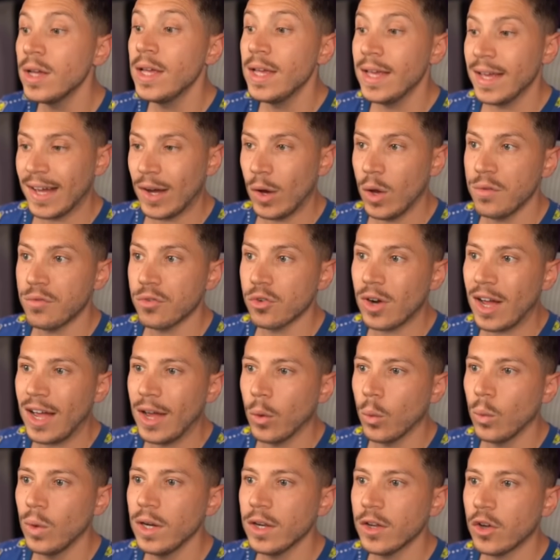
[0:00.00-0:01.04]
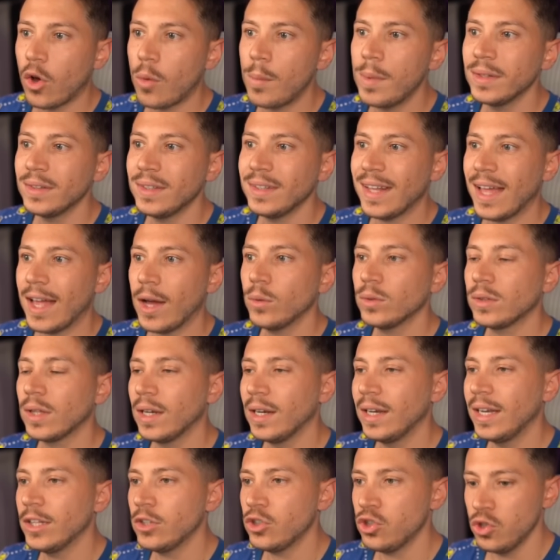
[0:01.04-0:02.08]
However, I will comment it out and
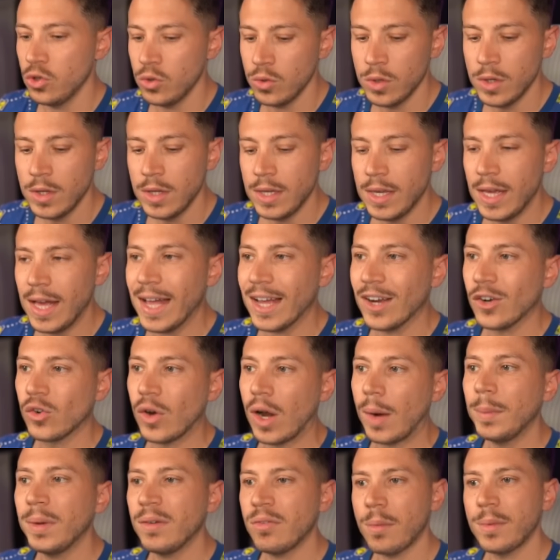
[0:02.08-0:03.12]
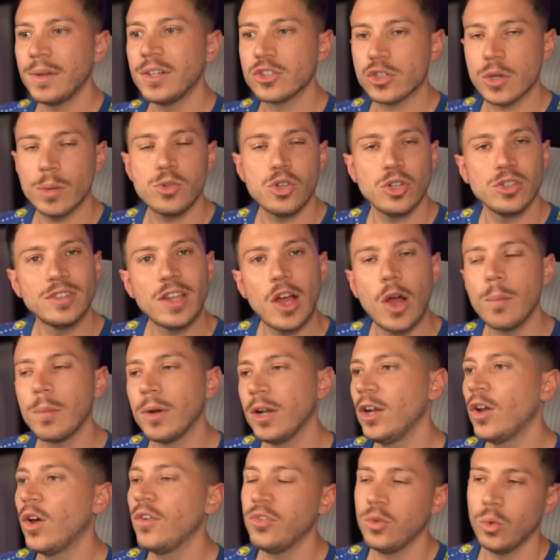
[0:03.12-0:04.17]
let you grab it from the description down
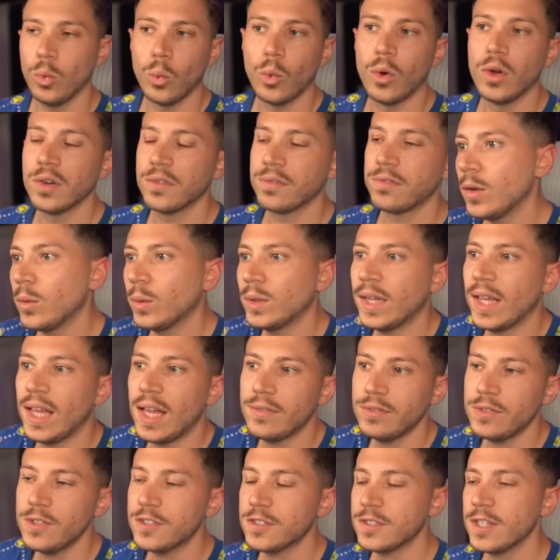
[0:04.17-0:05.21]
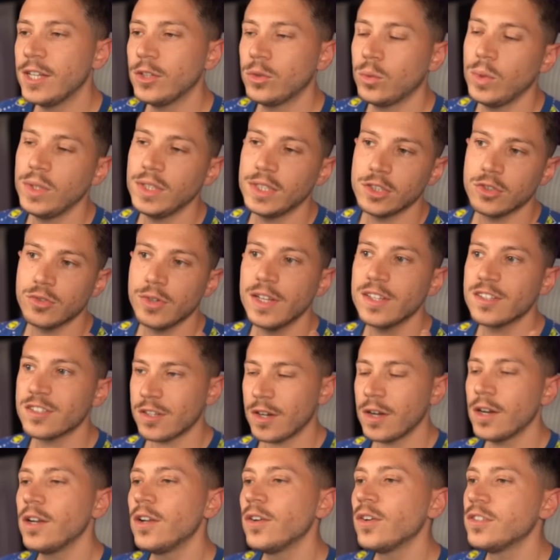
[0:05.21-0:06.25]
below if you want. And what I have to say to integrate
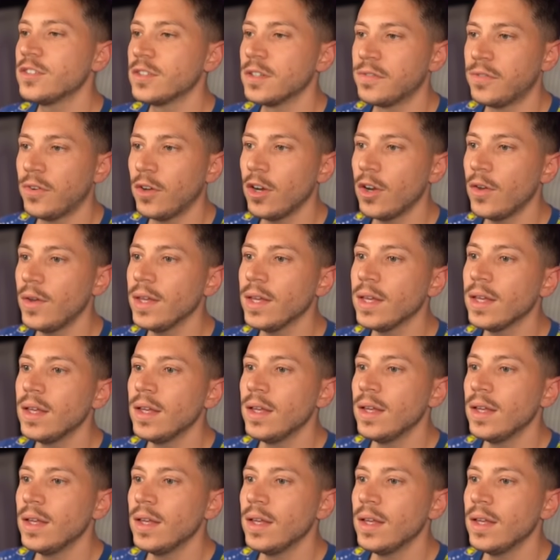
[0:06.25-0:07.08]
Serilog is the following.